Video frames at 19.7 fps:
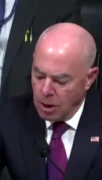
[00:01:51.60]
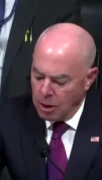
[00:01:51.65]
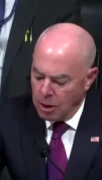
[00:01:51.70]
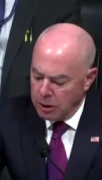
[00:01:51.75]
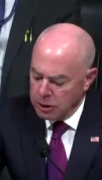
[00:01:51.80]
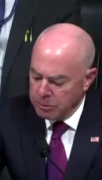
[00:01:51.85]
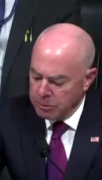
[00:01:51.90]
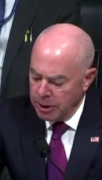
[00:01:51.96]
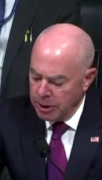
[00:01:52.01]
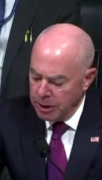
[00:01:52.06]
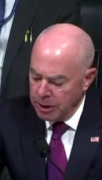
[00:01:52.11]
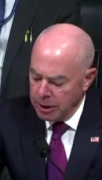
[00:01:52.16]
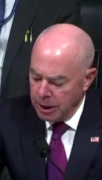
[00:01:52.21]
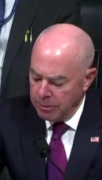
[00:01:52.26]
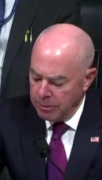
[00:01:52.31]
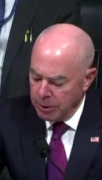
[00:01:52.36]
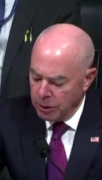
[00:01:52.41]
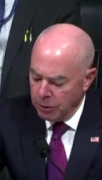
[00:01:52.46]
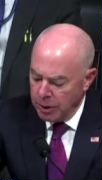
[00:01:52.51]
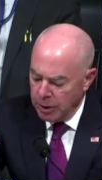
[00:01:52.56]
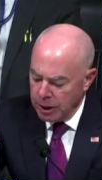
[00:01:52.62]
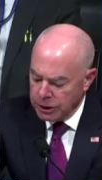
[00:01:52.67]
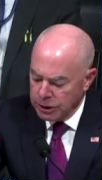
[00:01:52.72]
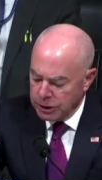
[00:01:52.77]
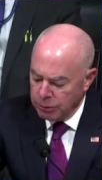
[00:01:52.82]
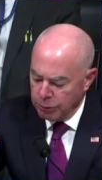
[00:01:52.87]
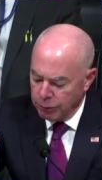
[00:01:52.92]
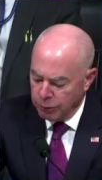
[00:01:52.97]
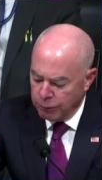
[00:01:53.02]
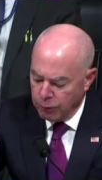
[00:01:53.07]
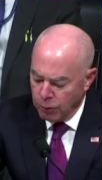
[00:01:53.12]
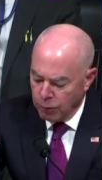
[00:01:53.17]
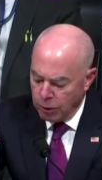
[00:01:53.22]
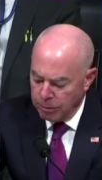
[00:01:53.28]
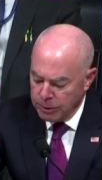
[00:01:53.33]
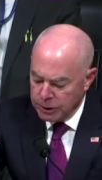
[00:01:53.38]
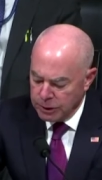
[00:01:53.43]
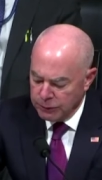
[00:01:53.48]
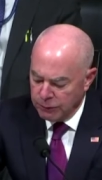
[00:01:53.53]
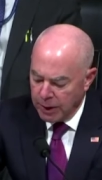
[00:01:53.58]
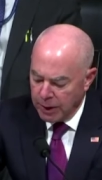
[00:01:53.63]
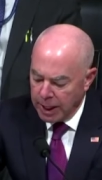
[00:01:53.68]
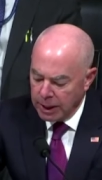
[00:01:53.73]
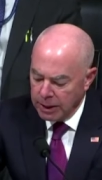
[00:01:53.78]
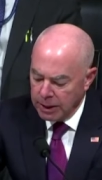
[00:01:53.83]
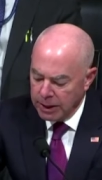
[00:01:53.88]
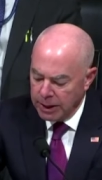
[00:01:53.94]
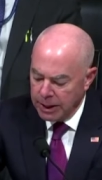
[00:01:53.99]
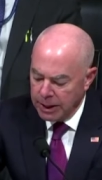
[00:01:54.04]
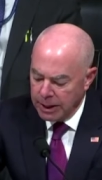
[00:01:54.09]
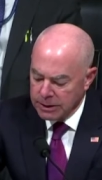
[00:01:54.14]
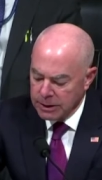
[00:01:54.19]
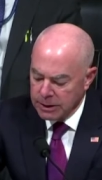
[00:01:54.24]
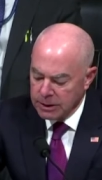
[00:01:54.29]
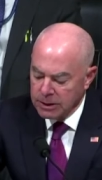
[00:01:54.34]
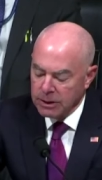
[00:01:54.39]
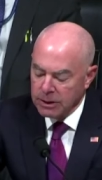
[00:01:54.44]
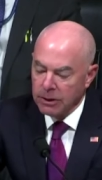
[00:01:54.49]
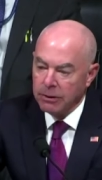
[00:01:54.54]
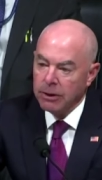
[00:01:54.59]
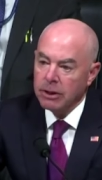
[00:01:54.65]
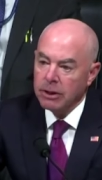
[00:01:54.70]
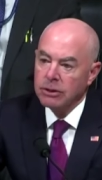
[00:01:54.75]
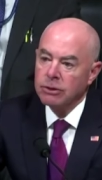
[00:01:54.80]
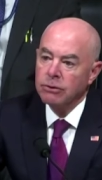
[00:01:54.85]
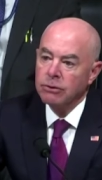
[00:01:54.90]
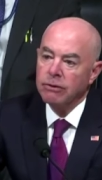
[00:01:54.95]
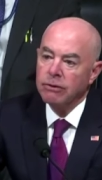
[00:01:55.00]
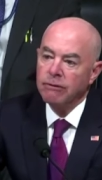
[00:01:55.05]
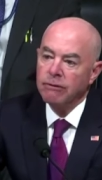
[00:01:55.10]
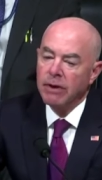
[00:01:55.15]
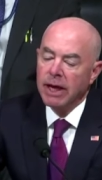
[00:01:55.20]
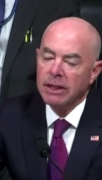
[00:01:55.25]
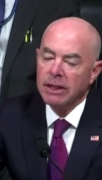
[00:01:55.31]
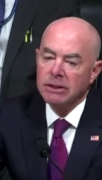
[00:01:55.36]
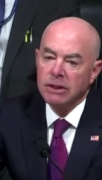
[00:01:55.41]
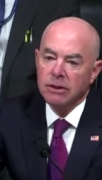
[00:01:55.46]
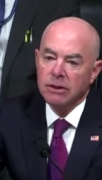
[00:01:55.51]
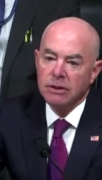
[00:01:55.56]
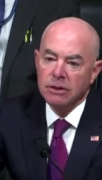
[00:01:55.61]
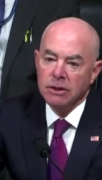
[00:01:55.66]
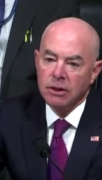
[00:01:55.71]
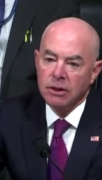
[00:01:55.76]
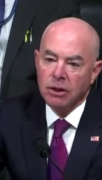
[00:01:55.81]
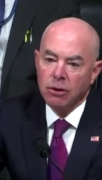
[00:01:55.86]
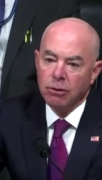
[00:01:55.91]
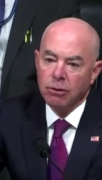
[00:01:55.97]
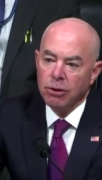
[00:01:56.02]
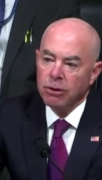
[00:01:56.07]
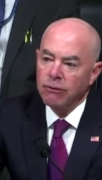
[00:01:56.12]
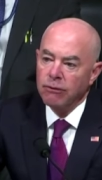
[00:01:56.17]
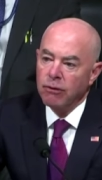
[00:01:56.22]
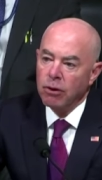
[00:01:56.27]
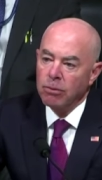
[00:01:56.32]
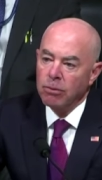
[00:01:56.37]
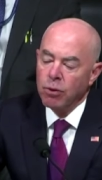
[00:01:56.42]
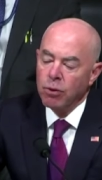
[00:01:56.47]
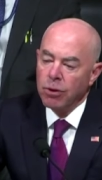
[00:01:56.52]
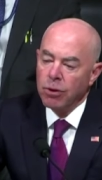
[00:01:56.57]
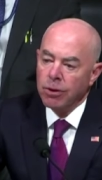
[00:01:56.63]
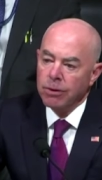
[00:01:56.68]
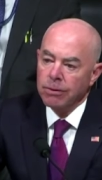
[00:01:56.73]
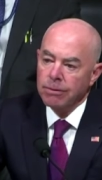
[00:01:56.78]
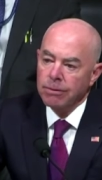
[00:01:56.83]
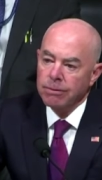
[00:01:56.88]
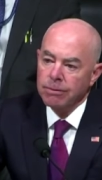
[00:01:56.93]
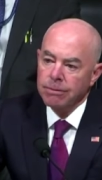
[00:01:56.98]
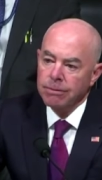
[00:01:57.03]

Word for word: Congressman, immigration reform is vitally necessary to advancing the security of our border.